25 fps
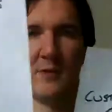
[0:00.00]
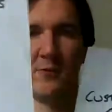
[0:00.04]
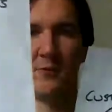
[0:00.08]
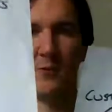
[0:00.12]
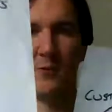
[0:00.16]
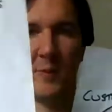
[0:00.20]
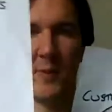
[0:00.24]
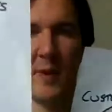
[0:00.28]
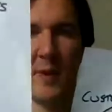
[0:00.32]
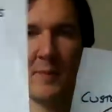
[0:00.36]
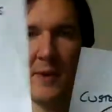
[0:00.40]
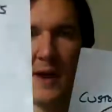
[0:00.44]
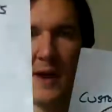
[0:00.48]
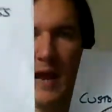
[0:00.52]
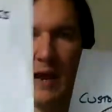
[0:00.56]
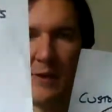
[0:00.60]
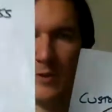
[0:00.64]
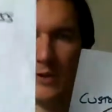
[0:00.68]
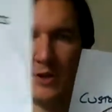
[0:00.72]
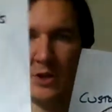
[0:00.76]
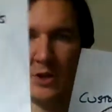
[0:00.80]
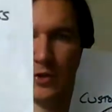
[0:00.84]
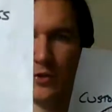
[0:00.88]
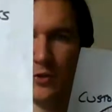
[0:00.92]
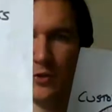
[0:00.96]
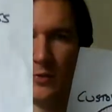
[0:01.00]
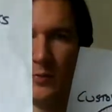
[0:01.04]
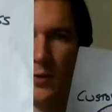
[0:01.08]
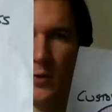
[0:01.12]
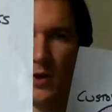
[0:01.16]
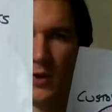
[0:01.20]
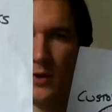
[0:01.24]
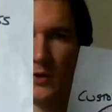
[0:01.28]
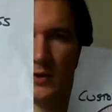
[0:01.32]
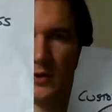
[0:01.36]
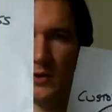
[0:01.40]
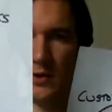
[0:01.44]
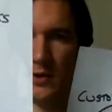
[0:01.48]
remember how inner join
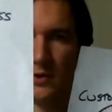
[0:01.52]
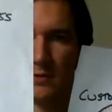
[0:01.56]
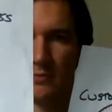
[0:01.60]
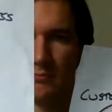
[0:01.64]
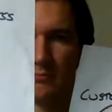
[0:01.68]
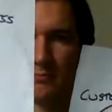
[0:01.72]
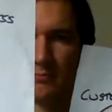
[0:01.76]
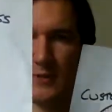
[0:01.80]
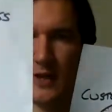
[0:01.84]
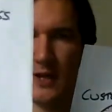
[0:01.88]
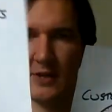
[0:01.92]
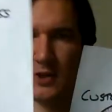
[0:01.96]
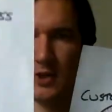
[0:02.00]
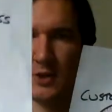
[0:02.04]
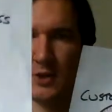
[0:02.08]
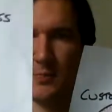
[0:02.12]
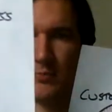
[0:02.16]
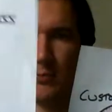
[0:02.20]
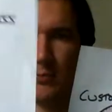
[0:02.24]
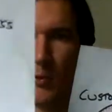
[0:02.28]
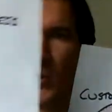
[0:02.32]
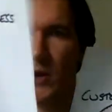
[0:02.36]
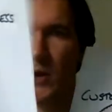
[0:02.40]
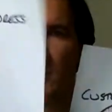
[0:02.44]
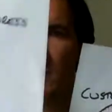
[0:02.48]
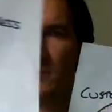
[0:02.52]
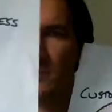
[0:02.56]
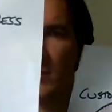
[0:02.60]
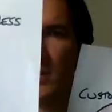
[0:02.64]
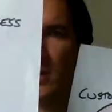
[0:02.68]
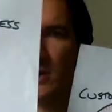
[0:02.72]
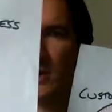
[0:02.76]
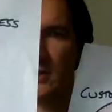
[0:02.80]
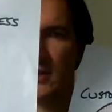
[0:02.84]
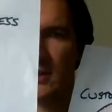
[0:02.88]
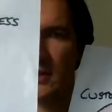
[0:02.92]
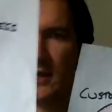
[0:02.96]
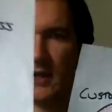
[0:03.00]
works? That's your bread and
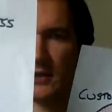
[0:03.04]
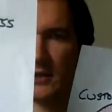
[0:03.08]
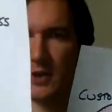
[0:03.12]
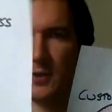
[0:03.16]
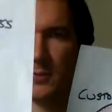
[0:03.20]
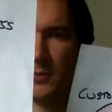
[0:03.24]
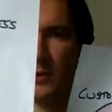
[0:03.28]
butter. That's your